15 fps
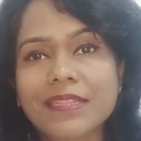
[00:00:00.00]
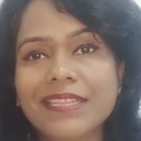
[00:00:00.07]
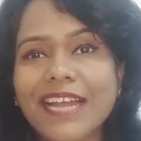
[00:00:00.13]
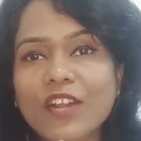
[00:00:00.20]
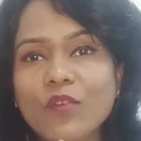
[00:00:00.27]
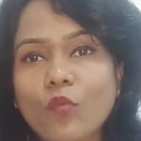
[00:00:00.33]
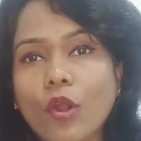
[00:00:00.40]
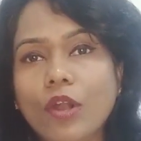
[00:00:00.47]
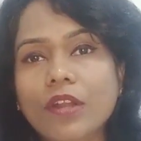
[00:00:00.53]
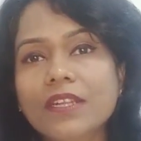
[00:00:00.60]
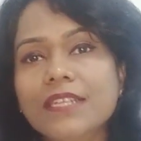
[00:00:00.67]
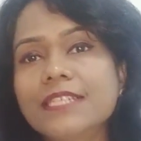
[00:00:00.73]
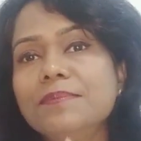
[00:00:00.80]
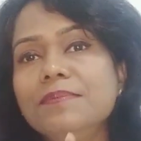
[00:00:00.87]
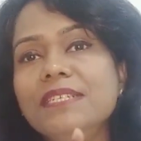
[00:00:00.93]
that water
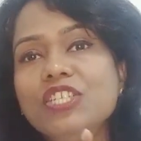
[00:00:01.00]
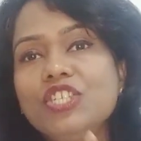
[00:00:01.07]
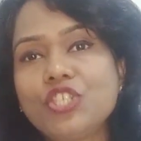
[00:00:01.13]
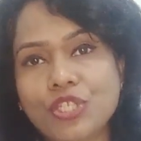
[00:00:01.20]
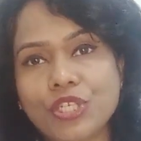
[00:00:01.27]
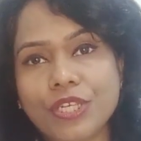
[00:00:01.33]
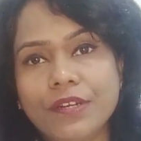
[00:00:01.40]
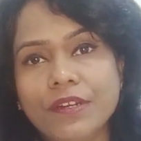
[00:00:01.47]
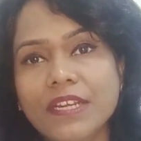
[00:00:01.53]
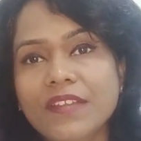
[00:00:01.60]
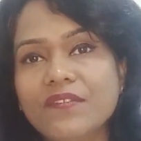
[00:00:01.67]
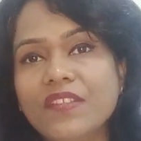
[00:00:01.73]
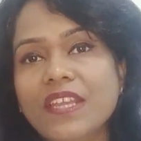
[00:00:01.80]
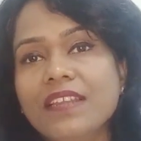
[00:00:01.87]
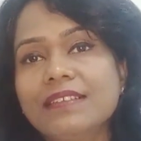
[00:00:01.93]
is being shared
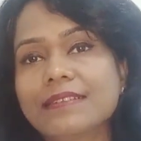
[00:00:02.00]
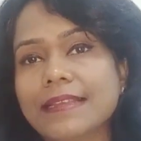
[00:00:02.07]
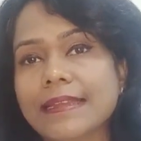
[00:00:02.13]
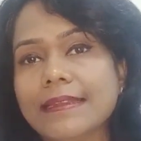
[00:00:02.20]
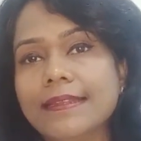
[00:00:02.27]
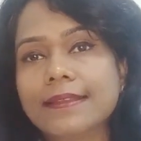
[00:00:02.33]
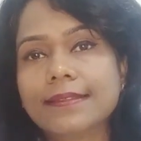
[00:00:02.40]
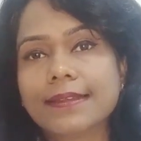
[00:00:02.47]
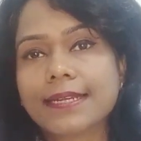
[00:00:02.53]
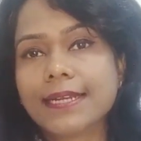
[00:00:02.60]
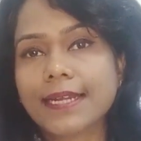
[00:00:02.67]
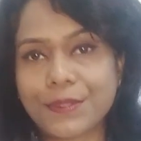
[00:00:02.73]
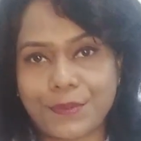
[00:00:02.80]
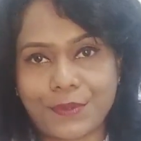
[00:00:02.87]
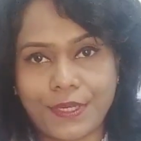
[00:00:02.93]
if there is any other
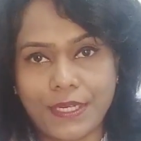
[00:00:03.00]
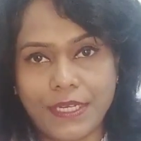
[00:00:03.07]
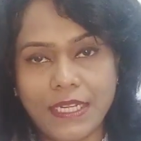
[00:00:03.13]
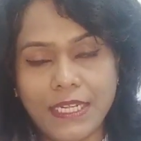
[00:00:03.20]
country.